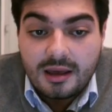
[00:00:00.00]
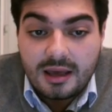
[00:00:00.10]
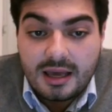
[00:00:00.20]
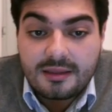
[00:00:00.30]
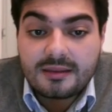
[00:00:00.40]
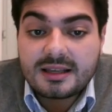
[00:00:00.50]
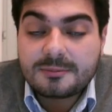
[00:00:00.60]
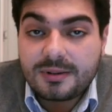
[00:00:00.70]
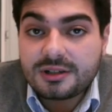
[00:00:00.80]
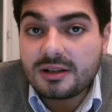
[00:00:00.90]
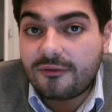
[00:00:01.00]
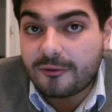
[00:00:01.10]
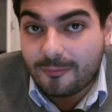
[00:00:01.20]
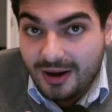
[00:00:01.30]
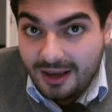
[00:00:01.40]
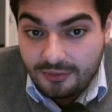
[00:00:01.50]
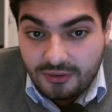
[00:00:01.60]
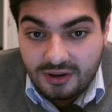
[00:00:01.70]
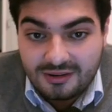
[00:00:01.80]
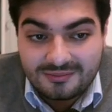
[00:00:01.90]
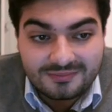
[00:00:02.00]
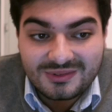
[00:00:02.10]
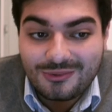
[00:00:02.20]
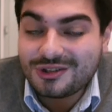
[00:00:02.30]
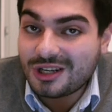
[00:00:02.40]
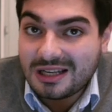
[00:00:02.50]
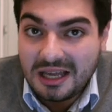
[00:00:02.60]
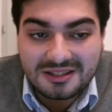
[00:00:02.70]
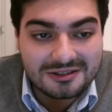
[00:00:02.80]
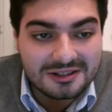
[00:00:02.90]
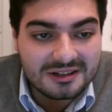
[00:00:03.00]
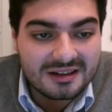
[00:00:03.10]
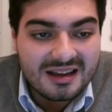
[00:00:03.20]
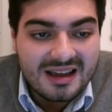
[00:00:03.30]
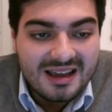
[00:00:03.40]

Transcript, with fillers: And especially for Python, which I'd like to learn,